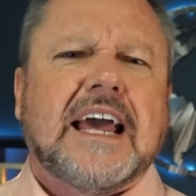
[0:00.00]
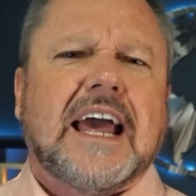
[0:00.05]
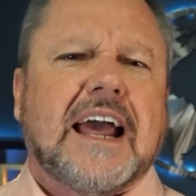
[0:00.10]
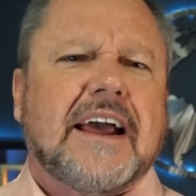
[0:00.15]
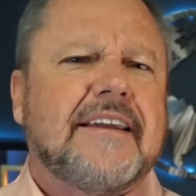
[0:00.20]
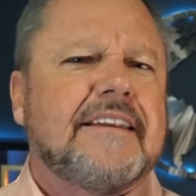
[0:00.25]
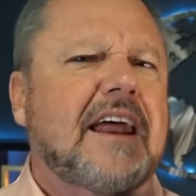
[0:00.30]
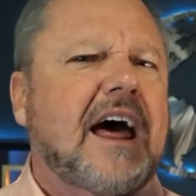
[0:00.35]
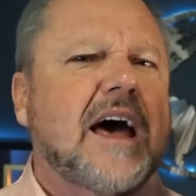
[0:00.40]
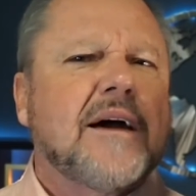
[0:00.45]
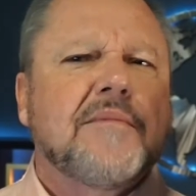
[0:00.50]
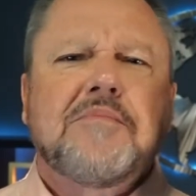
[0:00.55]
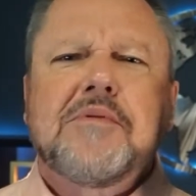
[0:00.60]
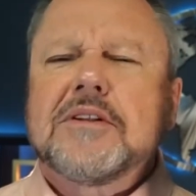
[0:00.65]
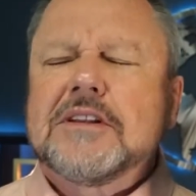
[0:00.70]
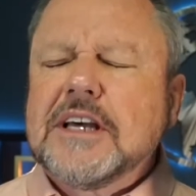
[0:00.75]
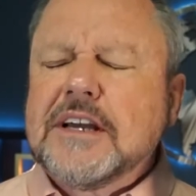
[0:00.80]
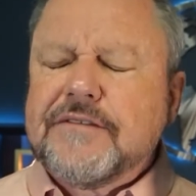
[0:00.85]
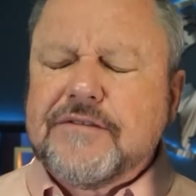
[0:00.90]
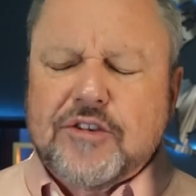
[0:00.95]
and I
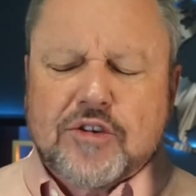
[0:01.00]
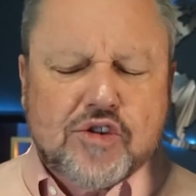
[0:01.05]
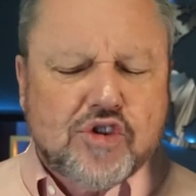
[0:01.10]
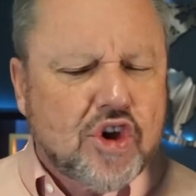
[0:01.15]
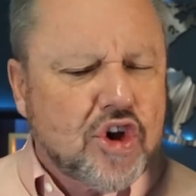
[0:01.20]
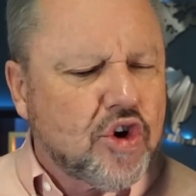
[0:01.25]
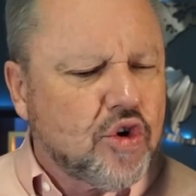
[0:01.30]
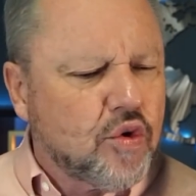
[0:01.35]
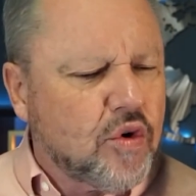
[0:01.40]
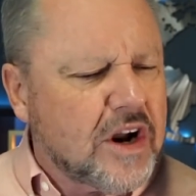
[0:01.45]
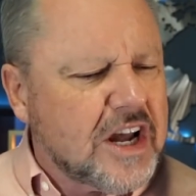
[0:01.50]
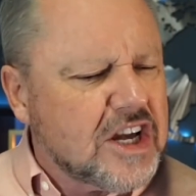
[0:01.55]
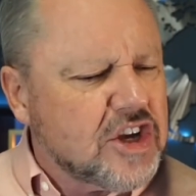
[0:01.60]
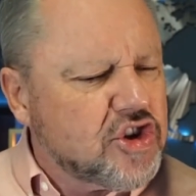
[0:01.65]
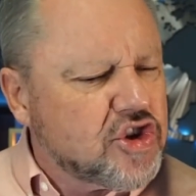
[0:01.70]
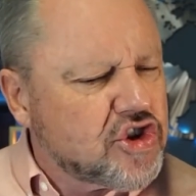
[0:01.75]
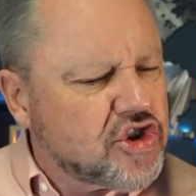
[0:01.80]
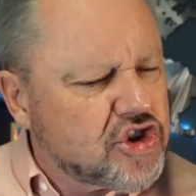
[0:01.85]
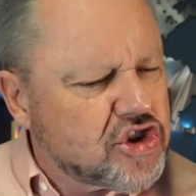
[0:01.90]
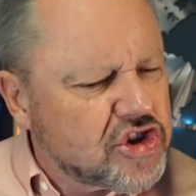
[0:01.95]
believe there's a great
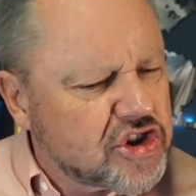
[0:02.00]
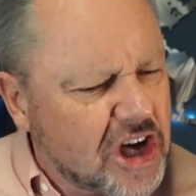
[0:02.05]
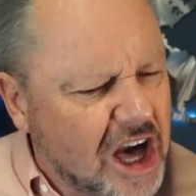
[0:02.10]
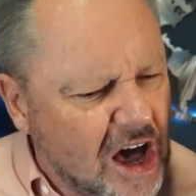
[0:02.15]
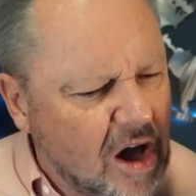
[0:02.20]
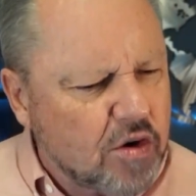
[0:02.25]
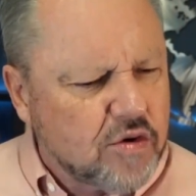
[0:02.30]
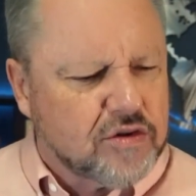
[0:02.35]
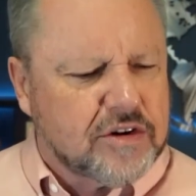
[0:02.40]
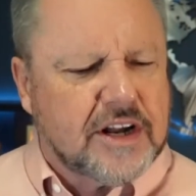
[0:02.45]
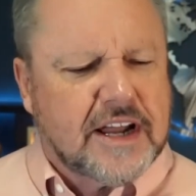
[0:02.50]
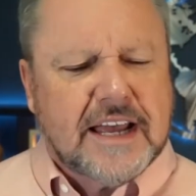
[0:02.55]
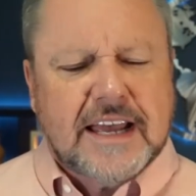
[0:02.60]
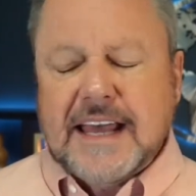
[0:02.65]
shout.